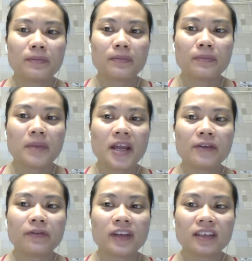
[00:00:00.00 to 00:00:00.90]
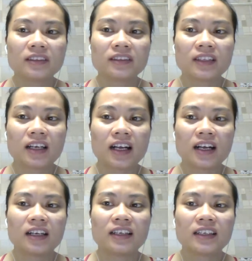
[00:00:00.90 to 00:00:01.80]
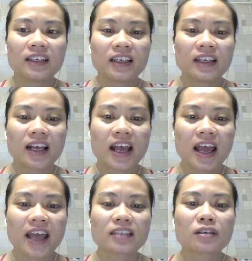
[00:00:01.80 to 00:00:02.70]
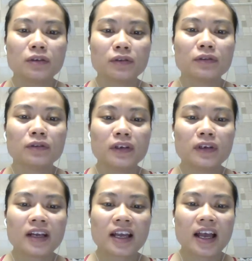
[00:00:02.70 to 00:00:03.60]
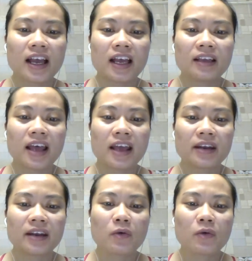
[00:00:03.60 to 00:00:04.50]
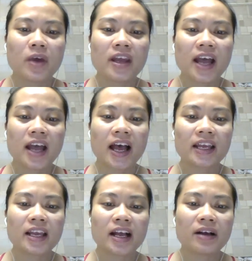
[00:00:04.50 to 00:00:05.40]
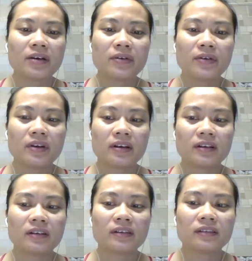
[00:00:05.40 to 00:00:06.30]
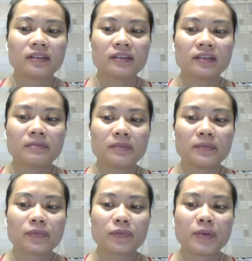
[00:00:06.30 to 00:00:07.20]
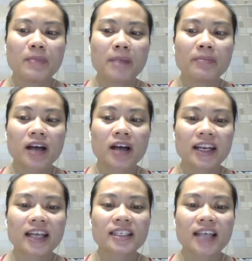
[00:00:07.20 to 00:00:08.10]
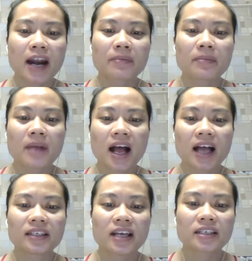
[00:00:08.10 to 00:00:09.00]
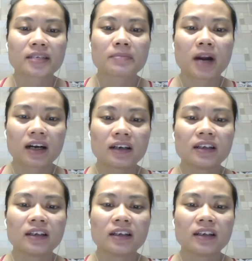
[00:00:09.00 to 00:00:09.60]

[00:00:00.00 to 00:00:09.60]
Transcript: playthings at school. And, um, and when I uh, uh, remember at that time, I, I smiled,